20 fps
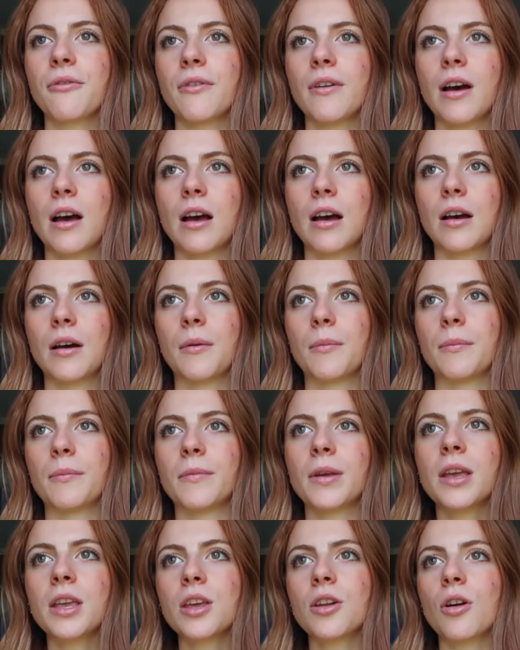
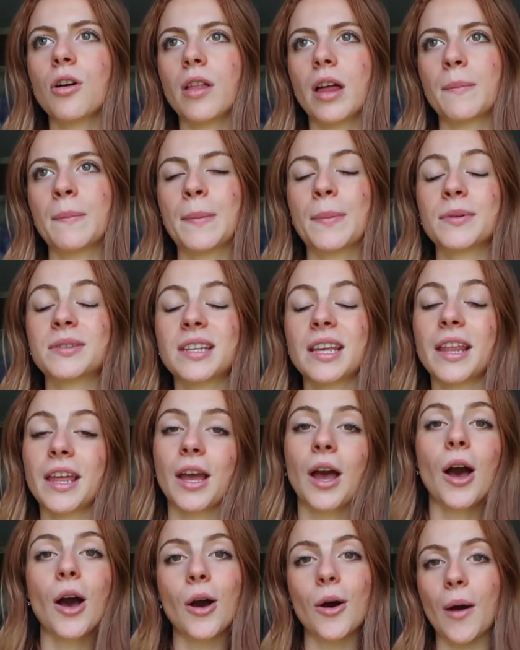You know, a lot of people say
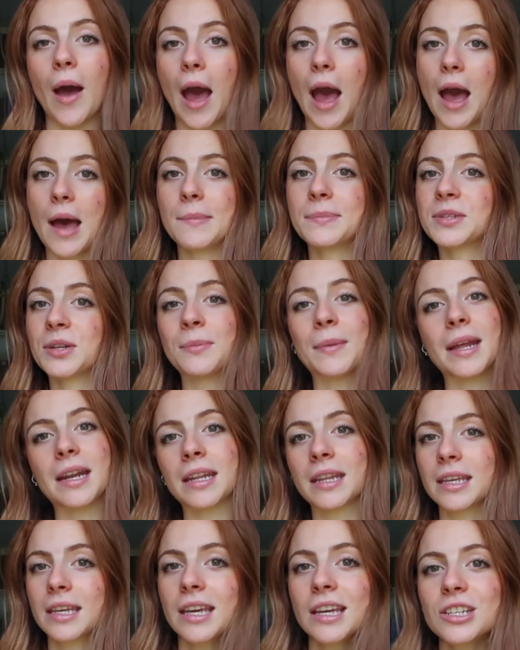like, oh, abs are
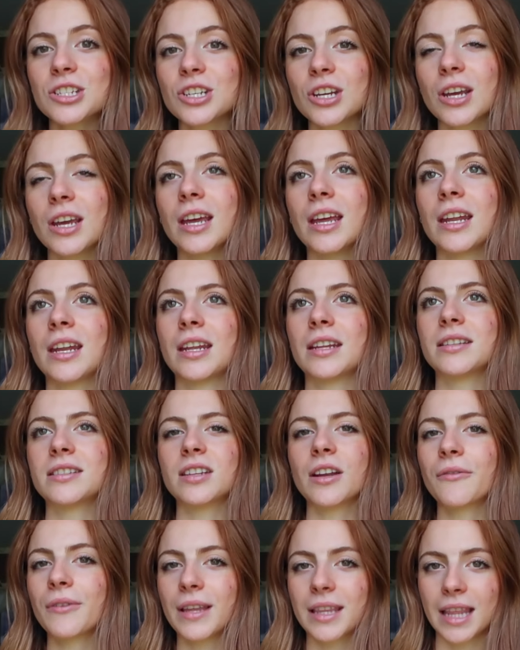made in the kitchen and
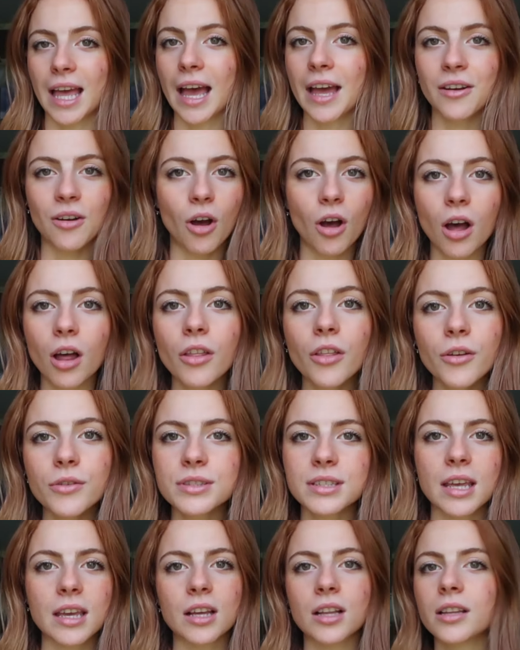stuff like that, and all
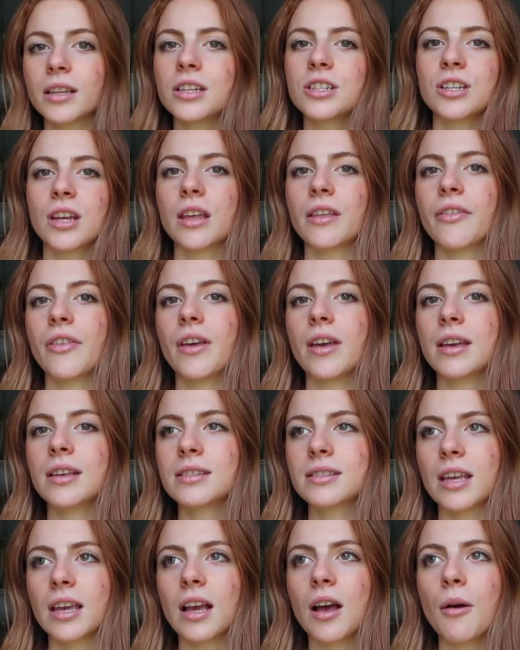those like cliche
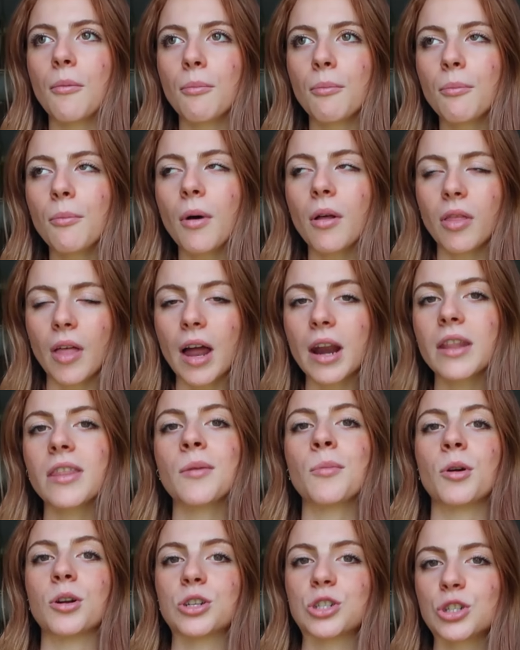things, like a lot
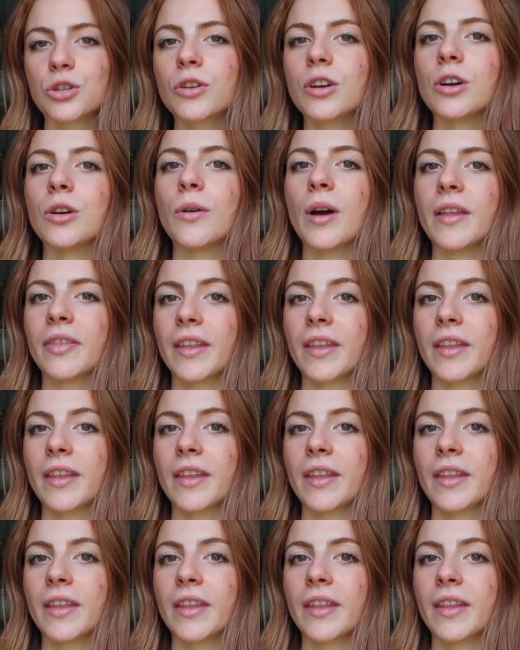of them are true.